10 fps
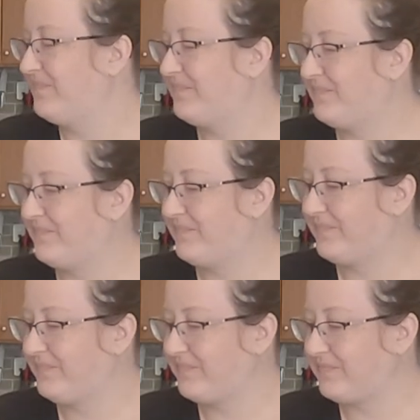
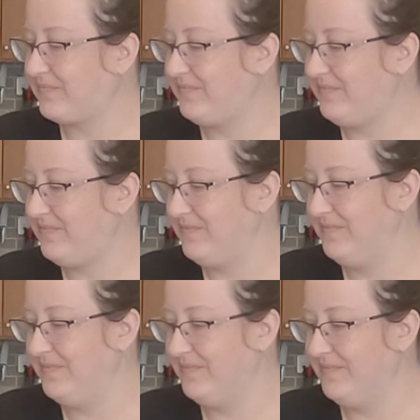
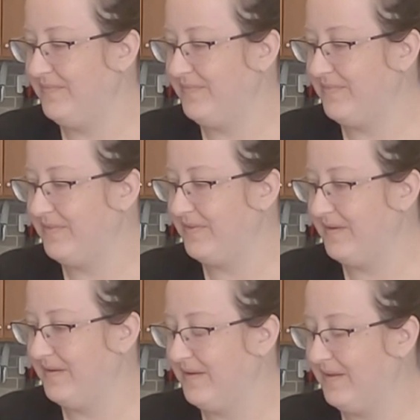
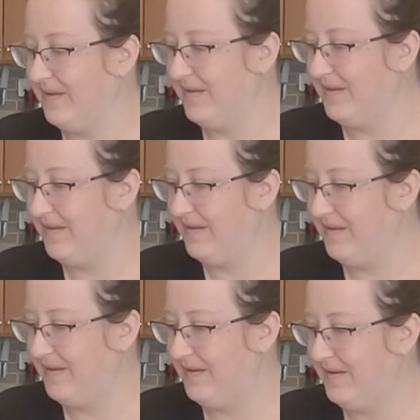
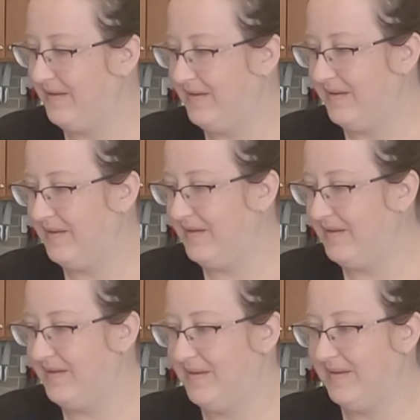
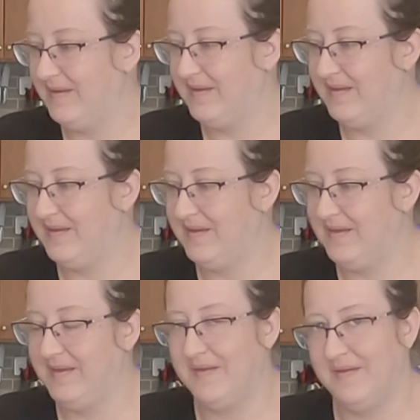
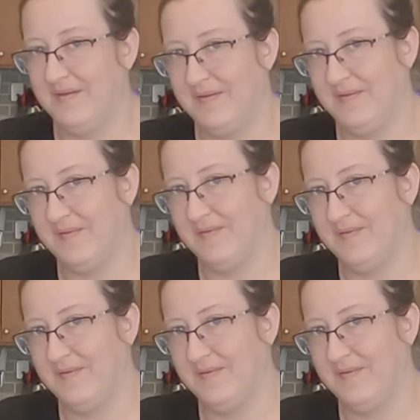The person shown says nothing.